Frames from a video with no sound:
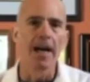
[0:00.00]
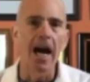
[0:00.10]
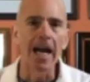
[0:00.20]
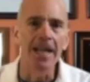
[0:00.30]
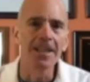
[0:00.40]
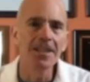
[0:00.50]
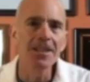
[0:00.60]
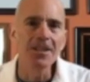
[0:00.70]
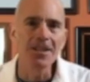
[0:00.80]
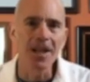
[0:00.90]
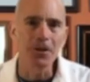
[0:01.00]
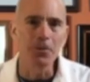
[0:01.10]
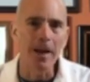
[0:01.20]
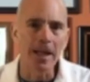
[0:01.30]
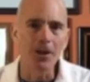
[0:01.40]
Hi, this is Dr.
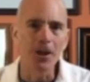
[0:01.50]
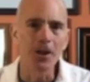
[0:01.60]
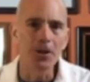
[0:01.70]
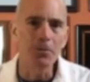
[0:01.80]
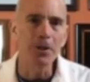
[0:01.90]
Matt Lawless,